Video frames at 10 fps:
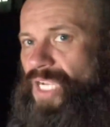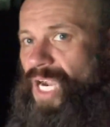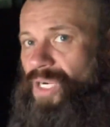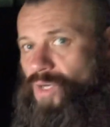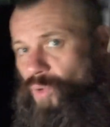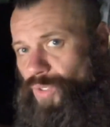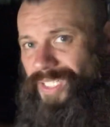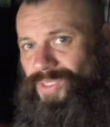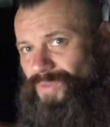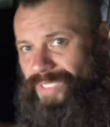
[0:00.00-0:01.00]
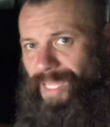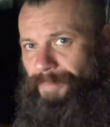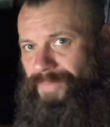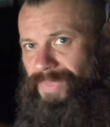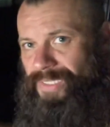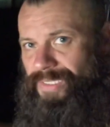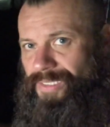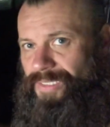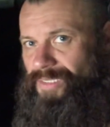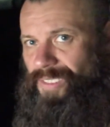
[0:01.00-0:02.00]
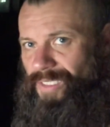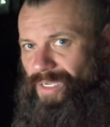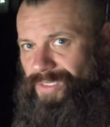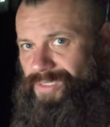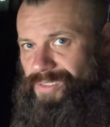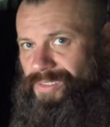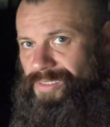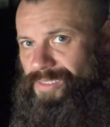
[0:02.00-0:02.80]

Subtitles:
according to them, not us.